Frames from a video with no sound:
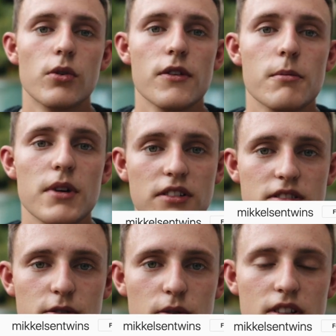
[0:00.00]
for the
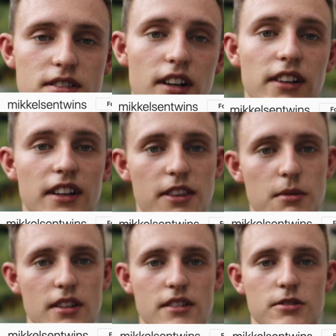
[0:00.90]
Mikkelsen twins. I'll link them
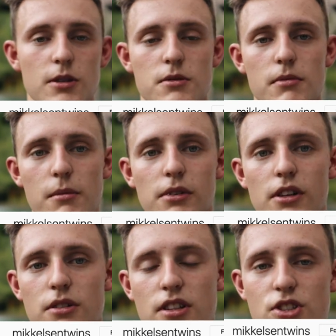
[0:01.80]
in the description down
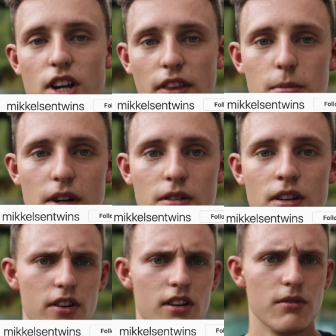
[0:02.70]
below. You can check them out.
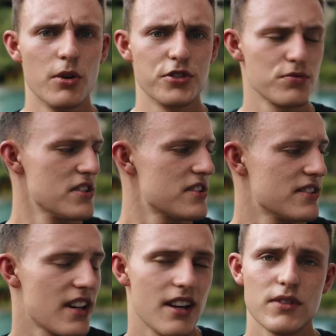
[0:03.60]
Their most
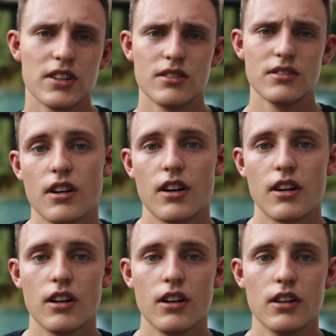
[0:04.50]
recent 10 videos are
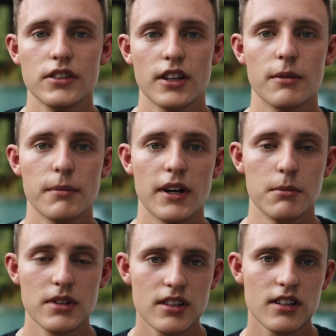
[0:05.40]
all done by
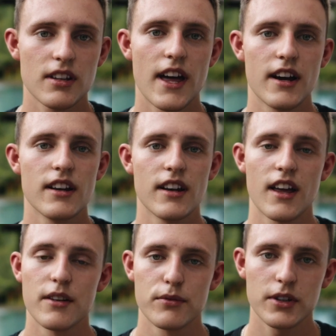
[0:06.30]
me, edited
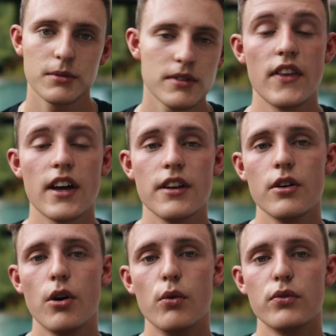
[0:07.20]
and filmed. And then
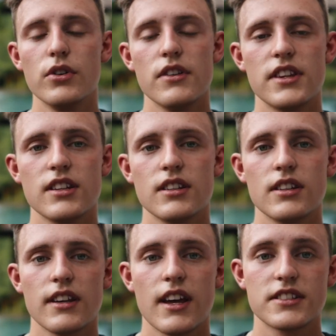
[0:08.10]
over the
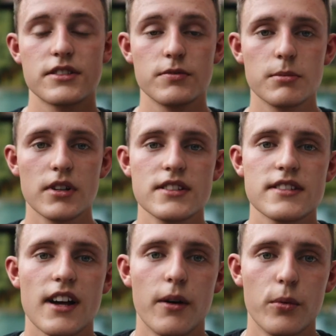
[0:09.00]
next three
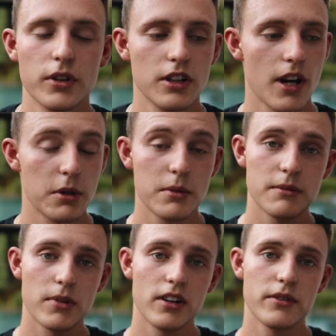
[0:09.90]
months, we're gonna, I'm gonna be
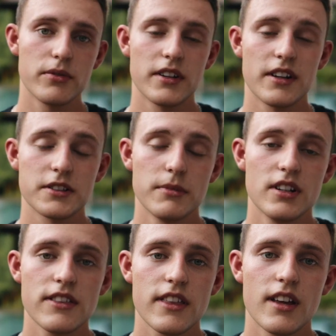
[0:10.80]
in Bali for the next
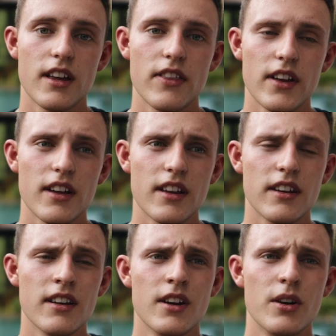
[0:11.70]
month and
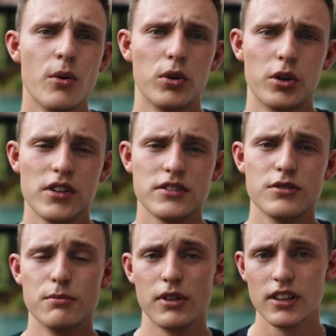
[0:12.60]
then we're going
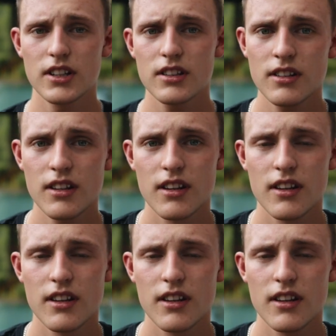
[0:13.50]
to Berlin